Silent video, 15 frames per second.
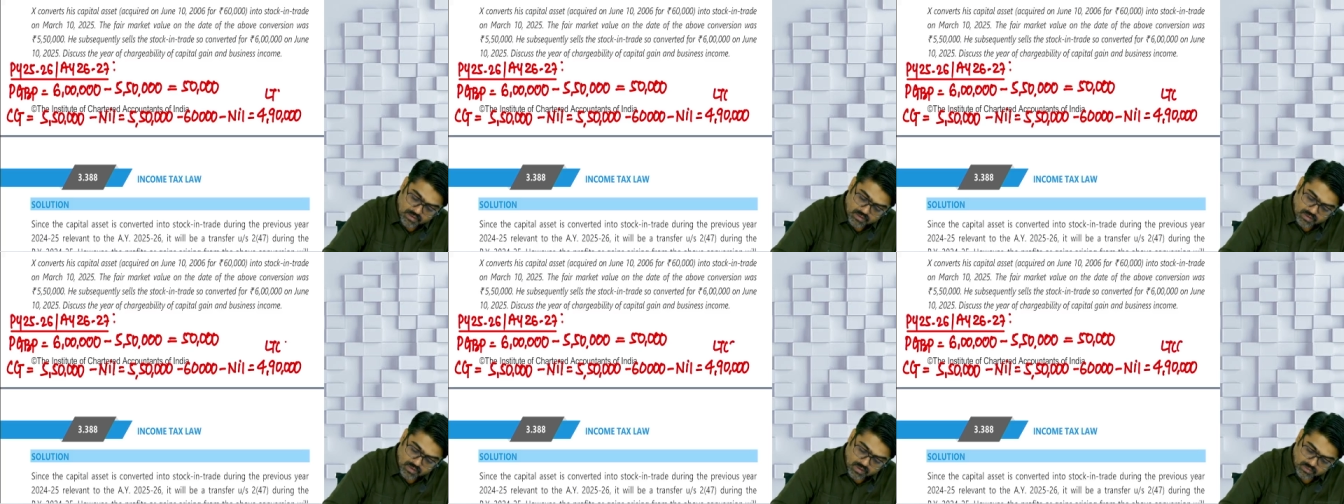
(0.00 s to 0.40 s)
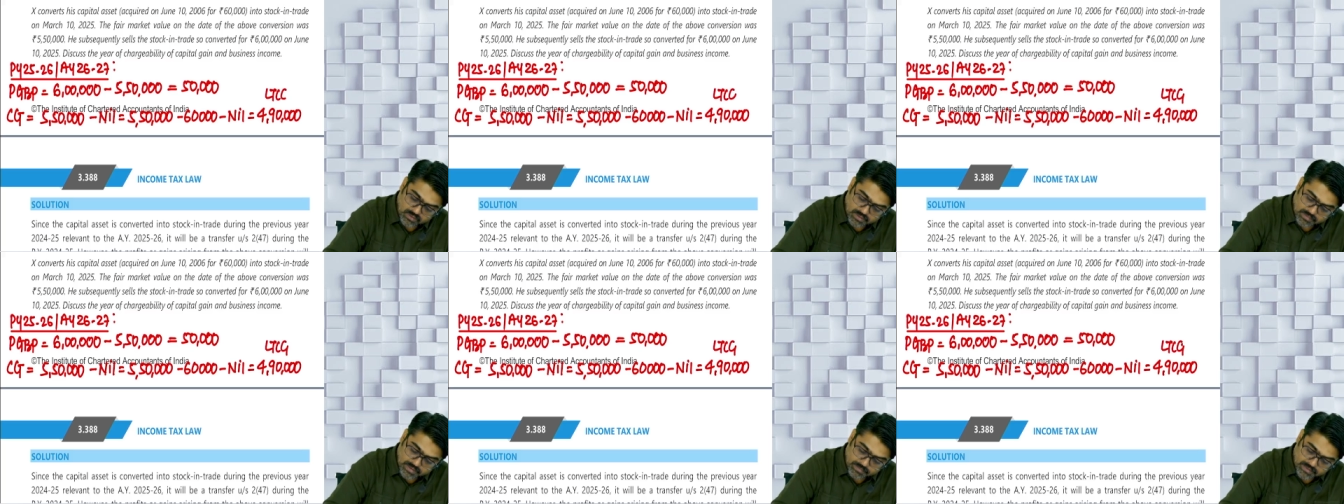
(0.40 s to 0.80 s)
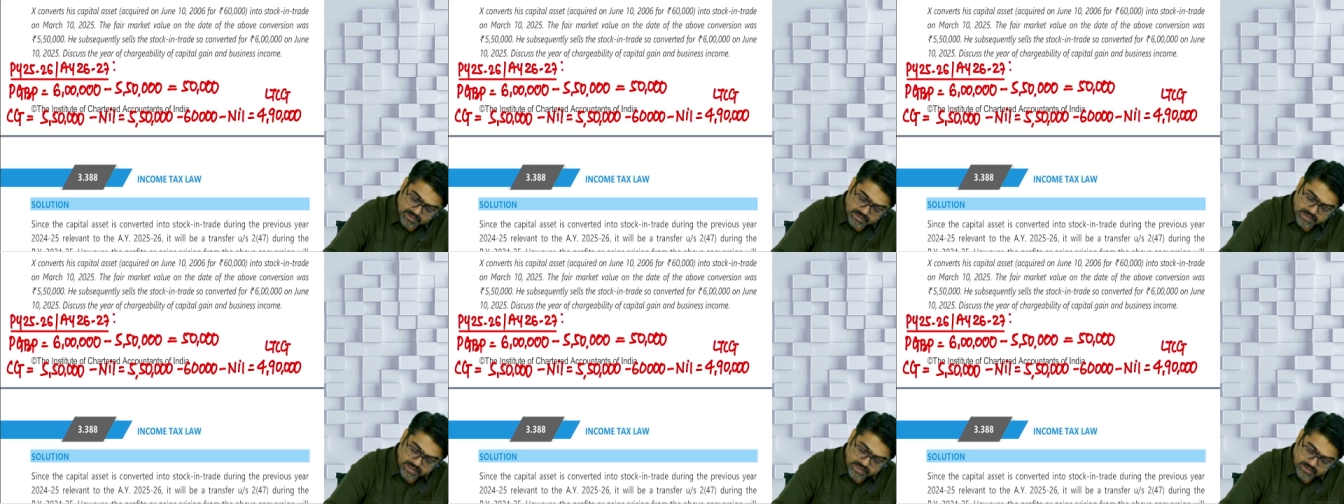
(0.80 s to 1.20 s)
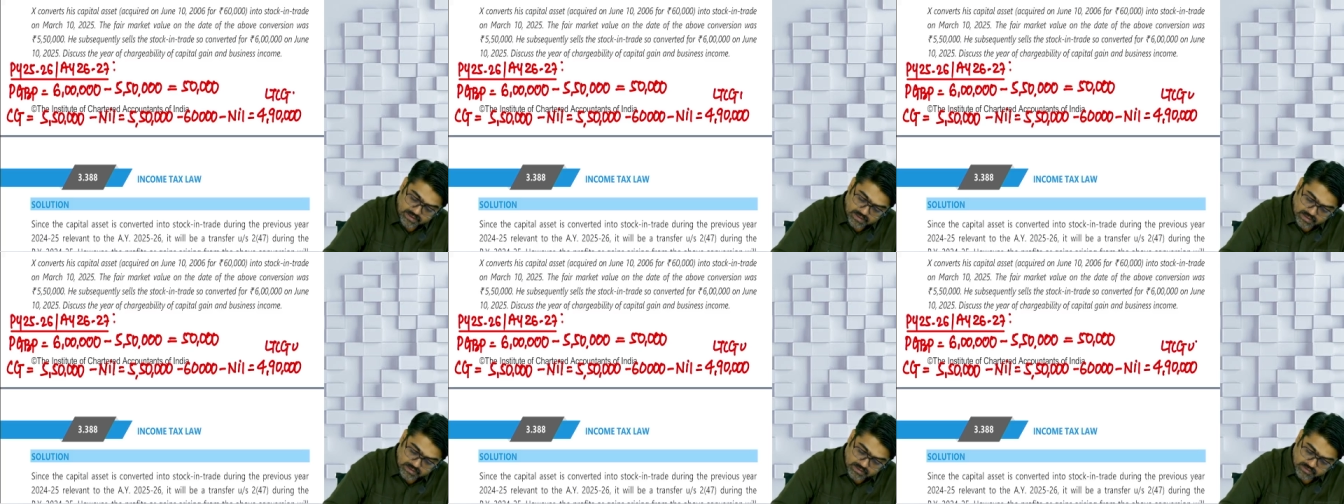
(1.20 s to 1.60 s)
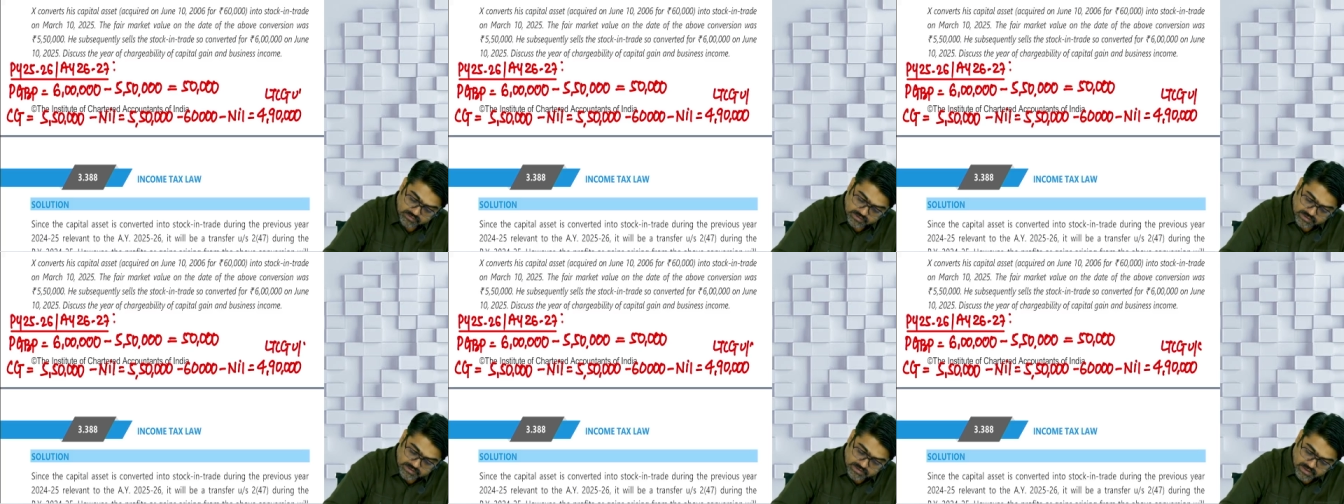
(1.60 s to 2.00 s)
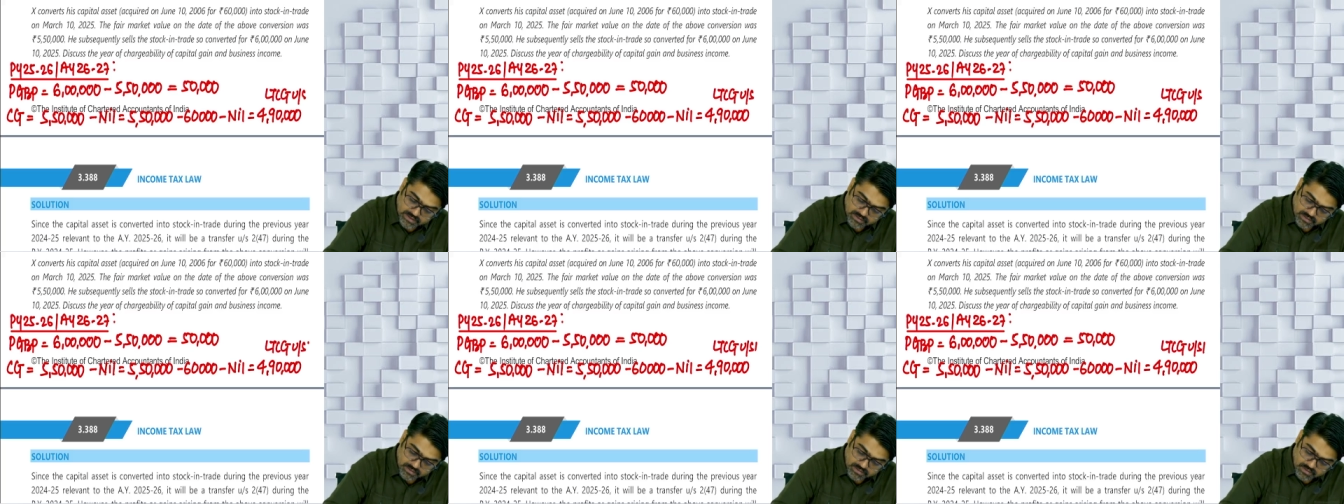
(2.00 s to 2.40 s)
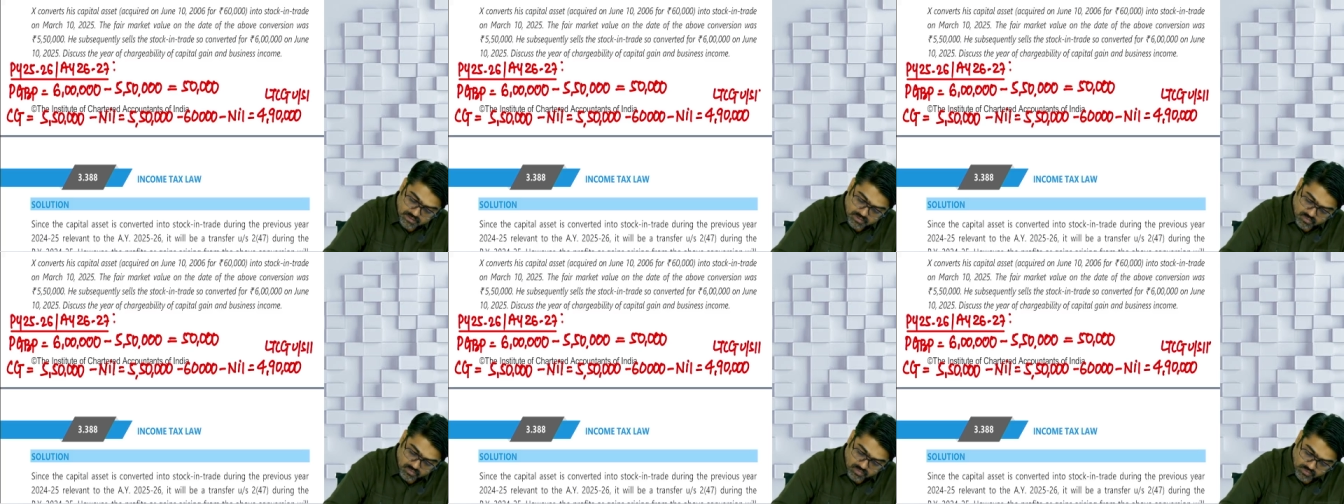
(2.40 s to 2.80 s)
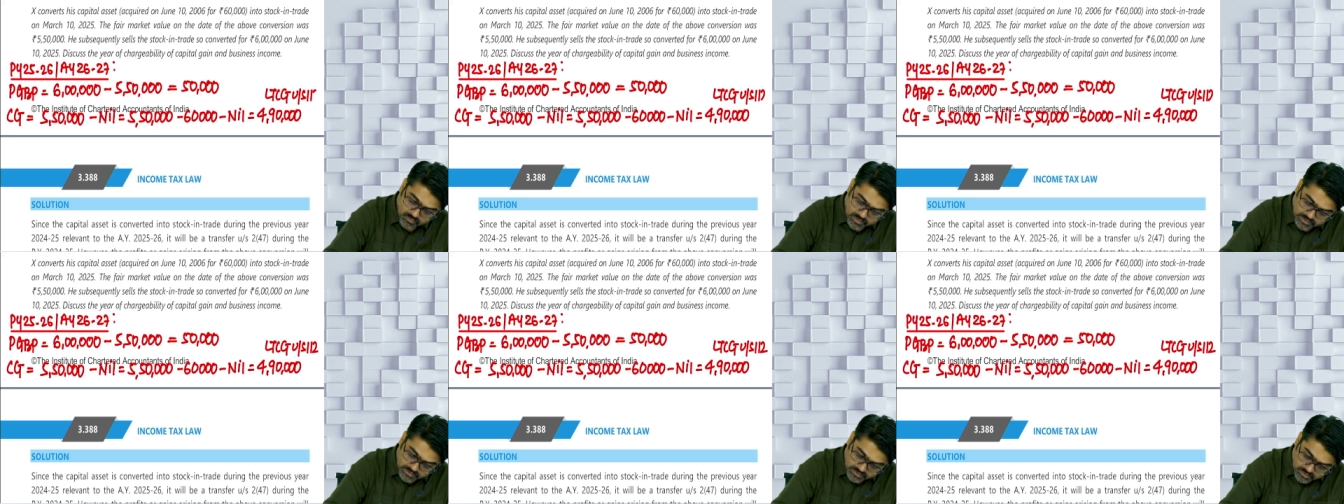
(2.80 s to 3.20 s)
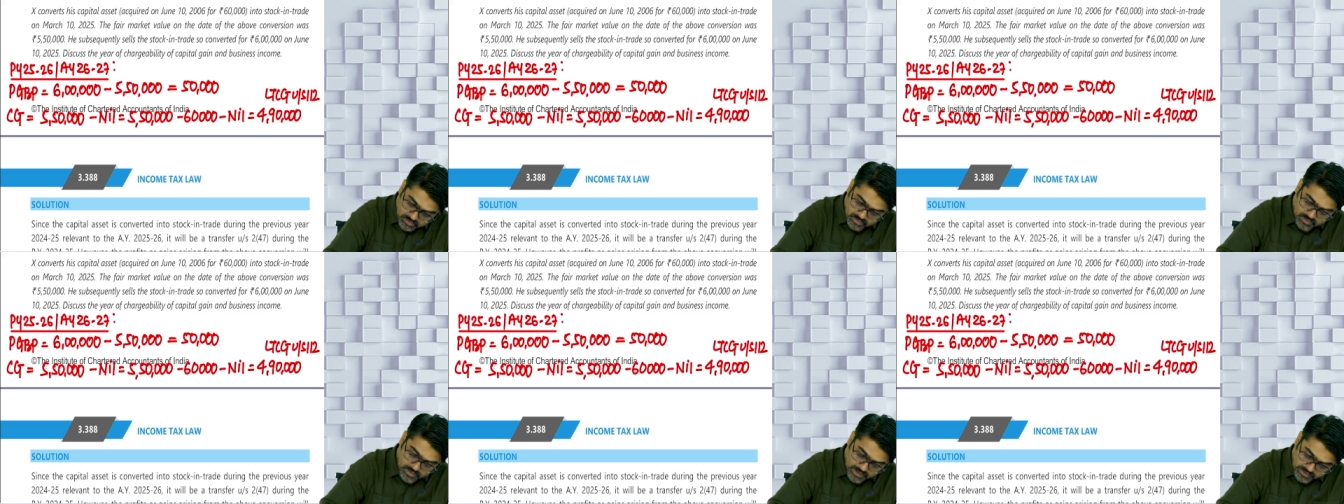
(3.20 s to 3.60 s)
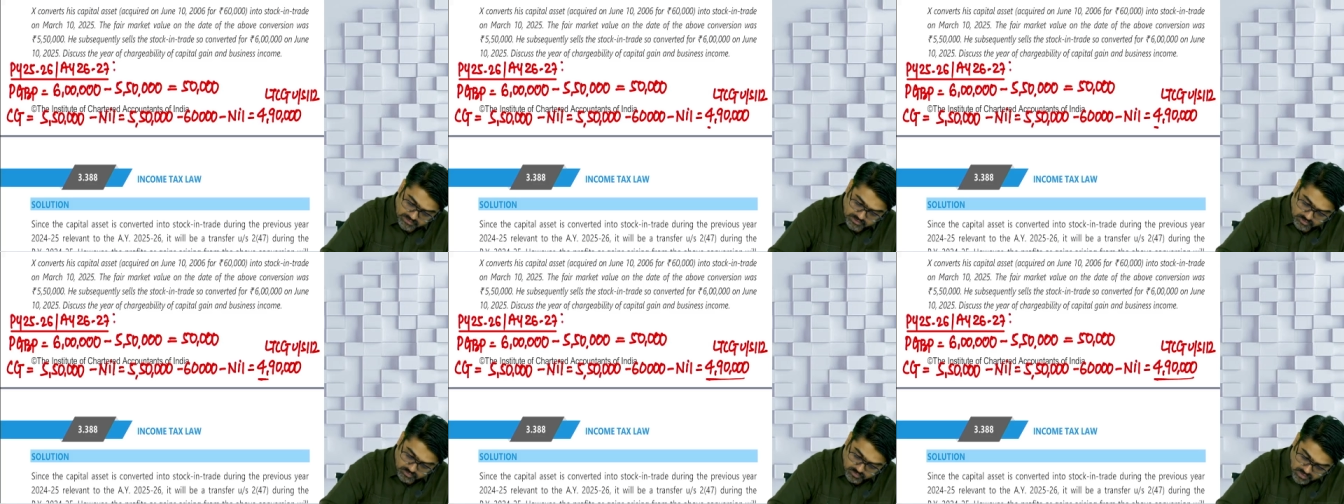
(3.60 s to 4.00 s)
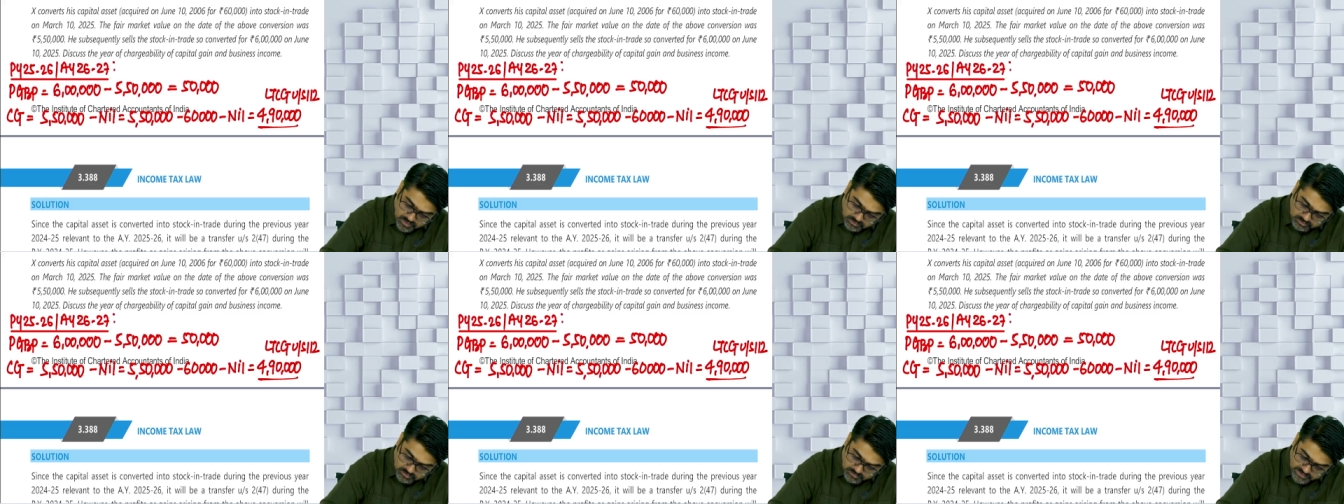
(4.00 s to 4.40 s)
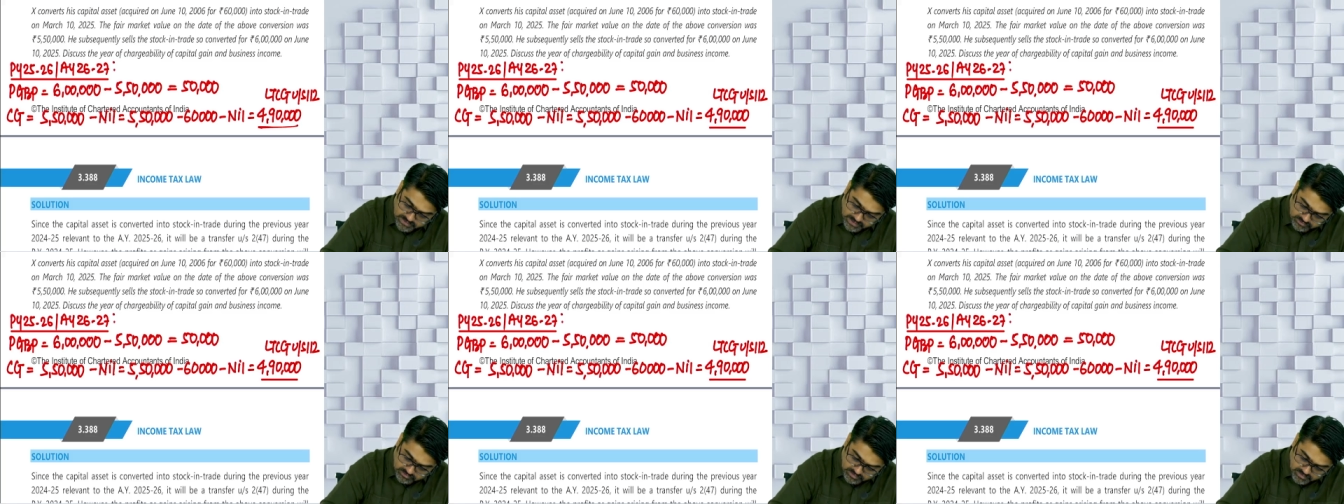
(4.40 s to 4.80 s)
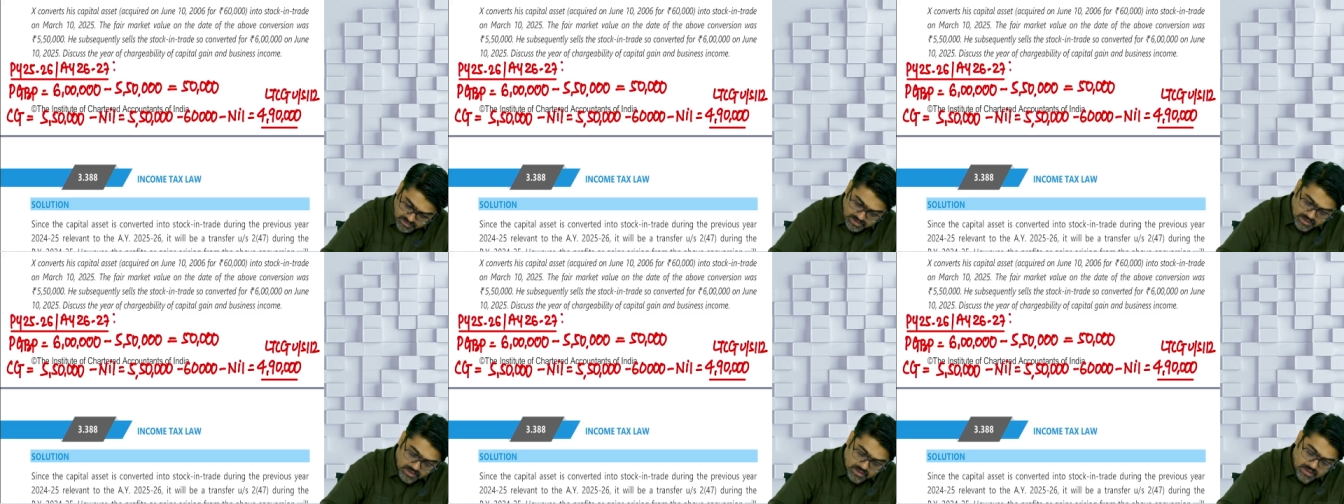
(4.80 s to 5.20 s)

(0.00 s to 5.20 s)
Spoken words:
Long-term capital gain under section 112. And this will also be taxable.